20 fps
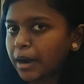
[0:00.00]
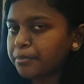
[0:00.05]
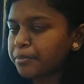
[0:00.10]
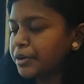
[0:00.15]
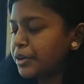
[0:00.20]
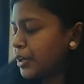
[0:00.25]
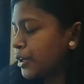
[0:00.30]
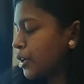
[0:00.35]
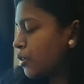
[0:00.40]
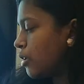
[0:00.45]

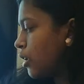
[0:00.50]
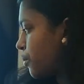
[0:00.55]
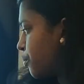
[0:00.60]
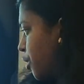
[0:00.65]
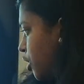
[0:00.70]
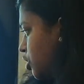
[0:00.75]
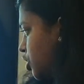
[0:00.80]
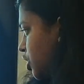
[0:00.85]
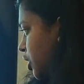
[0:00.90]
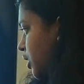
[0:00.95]
particular
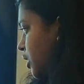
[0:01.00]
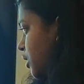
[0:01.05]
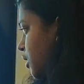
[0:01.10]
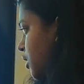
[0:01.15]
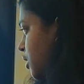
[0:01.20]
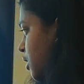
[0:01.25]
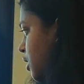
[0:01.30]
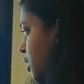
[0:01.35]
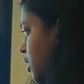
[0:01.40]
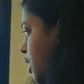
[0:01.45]
project,
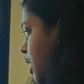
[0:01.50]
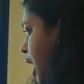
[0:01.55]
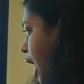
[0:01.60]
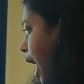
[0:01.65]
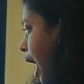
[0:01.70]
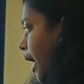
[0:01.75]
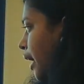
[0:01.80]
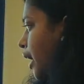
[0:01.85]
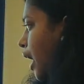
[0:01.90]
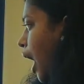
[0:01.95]

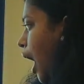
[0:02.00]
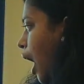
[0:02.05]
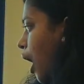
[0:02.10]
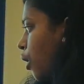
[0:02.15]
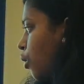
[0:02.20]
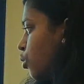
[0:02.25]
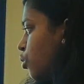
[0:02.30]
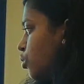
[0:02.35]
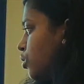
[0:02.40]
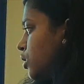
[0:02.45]
and
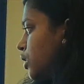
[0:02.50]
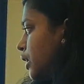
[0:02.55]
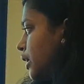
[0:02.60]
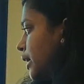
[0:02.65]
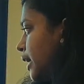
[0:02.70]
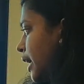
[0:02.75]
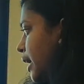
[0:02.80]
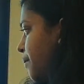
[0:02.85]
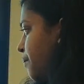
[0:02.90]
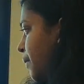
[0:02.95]
how the
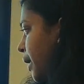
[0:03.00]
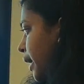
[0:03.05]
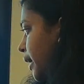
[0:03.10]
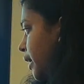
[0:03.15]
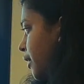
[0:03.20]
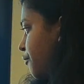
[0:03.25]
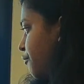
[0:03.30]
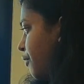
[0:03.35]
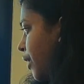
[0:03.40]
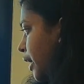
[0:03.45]
team made
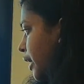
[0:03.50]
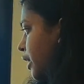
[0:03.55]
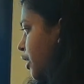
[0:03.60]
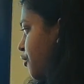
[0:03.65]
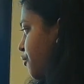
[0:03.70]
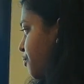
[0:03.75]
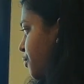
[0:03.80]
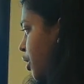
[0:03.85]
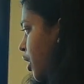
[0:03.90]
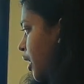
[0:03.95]

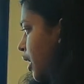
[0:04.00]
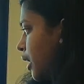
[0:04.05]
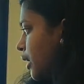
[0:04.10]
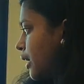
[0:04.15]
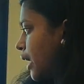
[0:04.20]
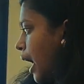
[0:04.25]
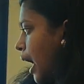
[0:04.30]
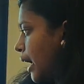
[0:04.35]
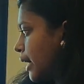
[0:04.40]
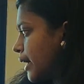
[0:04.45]
effective
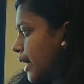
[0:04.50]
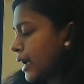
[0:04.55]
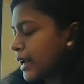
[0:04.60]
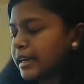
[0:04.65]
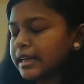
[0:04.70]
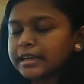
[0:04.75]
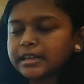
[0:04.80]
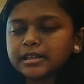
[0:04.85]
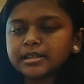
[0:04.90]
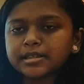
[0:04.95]
product and
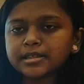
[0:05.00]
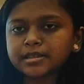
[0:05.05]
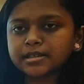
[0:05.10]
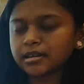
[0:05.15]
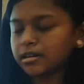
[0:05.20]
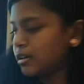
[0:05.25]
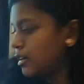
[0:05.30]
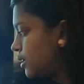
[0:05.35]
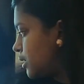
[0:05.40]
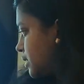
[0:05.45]
technical
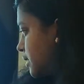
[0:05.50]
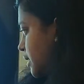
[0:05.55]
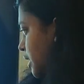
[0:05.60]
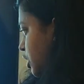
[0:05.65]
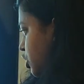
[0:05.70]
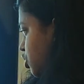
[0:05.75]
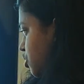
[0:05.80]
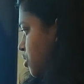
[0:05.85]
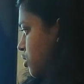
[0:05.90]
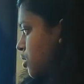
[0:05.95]

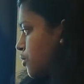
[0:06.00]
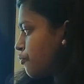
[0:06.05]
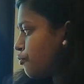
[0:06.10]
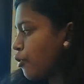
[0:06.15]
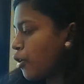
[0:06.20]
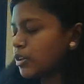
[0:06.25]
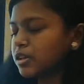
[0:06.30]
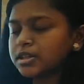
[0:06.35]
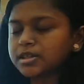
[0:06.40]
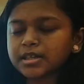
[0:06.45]
decisions for
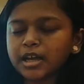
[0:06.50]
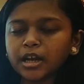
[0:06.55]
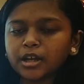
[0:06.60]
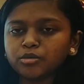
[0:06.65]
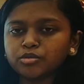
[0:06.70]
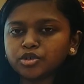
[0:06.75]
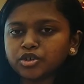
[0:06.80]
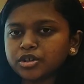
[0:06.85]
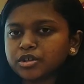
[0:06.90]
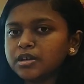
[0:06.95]
the
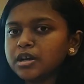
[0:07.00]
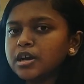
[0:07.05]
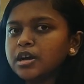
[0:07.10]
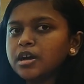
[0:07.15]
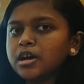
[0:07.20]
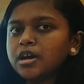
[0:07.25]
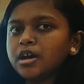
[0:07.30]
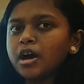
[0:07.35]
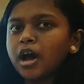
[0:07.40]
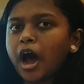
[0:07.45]
solution
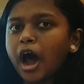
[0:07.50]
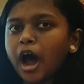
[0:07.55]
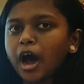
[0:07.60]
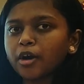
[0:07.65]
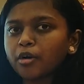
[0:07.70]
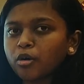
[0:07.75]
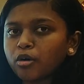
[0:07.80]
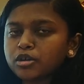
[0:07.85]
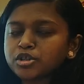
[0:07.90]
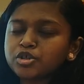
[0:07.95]
are
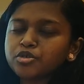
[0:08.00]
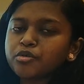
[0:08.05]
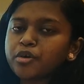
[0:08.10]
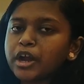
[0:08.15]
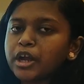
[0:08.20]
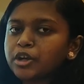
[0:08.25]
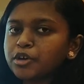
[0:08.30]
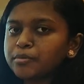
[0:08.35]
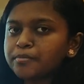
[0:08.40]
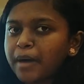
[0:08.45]
also going
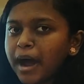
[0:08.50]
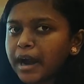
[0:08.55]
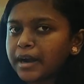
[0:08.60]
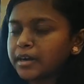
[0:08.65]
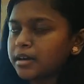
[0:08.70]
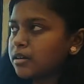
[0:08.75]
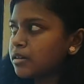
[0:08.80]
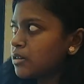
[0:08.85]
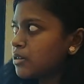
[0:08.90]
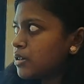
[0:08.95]
to
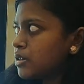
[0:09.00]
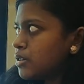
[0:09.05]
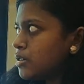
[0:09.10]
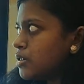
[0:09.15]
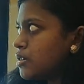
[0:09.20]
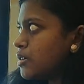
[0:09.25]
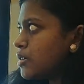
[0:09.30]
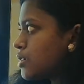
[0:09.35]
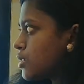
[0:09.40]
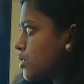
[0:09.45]
matter in
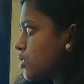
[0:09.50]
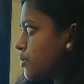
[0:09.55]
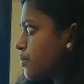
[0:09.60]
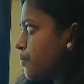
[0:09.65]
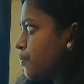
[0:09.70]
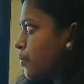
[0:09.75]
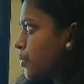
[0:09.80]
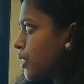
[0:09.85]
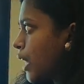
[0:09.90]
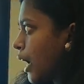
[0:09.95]
this
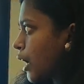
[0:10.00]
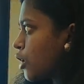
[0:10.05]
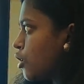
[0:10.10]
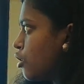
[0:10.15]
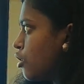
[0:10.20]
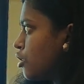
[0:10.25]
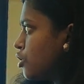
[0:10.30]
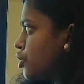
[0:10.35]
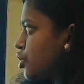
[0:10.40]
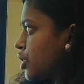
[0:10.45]

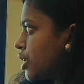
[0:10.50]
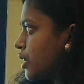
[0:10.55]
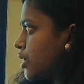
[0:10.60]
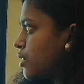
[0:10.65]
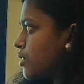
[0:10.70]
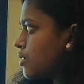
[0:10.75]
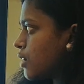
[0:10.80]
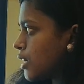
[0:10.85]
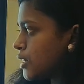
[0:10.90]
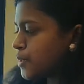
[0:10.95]
technology
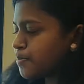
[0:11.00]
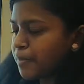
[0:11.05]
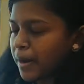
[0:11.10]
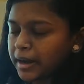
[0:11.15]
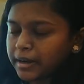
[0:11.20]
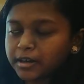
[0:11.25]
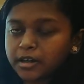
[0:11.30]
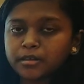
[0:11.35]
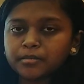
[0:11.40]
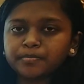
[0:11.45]

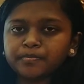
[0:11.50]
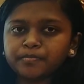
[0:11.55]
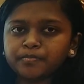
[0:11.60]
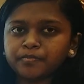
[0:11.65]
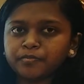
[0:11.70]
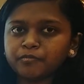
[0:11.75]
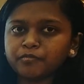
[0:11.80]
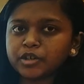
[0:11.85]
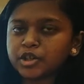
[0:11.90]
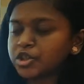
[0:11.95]
aspect,
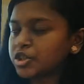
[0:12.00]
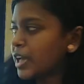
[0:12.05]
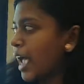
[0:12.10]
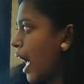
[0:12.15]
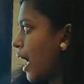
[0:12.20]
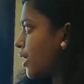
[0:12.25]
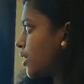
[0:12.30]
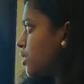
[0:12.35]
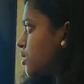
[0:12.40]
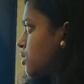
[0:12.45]
which
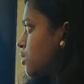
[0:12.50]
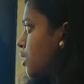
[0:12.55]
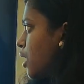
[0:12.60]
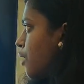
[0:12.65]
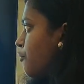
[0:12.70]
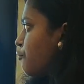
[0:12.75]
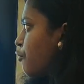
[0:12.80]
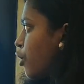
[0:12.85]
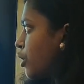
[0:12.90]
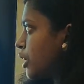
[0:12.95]
carries
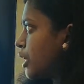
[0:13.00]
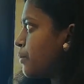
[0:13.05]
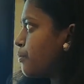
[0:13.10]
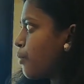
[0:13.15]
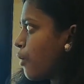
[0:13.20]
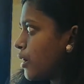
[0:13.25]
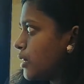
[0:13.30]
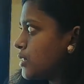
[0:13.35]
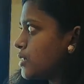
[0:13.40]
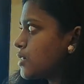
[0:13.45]
40
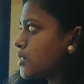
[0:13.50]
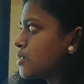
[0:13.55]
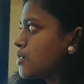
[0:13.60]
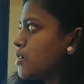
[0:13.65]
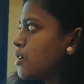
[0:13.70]
points.